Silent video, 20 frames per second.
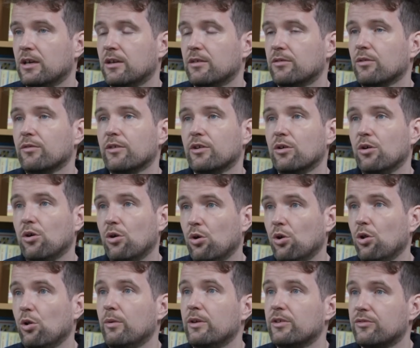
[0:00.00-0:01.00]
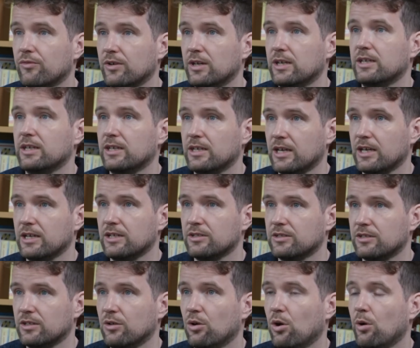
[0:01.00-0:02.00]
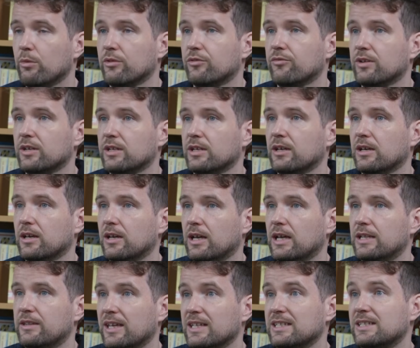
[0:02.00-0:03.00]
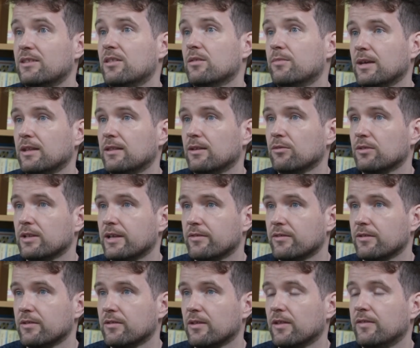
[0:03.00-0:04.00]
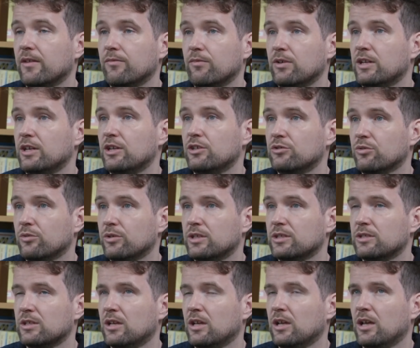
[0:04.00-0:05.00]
So they're always really engaged and they anticipate those lessons and they really enjoy it.